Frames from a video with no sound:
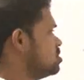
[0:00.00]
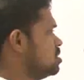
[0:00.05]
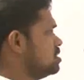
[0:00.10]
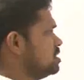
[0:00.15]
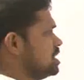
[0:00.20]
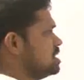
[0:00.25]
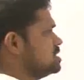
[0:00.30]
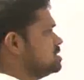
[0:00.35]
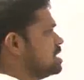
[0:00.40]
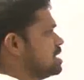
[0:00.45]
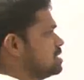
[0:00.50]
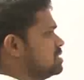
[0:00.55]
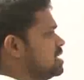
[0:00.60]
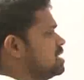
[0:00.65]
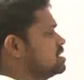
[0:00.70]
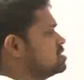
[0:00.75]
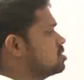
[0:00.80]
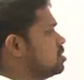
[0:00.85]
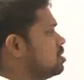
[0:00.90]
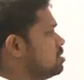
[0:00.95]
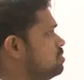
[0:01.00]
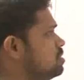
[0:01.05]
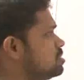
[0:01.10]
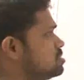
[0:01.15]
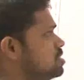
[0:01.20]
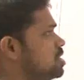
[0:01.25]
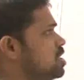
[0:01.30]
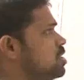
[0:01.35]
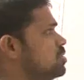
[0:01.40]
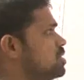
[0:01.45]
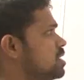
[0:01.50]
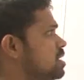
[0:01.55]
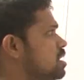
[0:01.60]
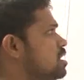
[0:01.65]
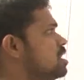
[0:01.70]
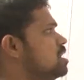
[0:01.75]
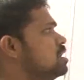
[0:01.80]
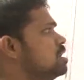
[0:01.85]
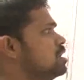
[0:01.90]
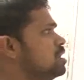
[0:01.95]
So these conversion you
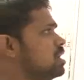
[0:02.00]
can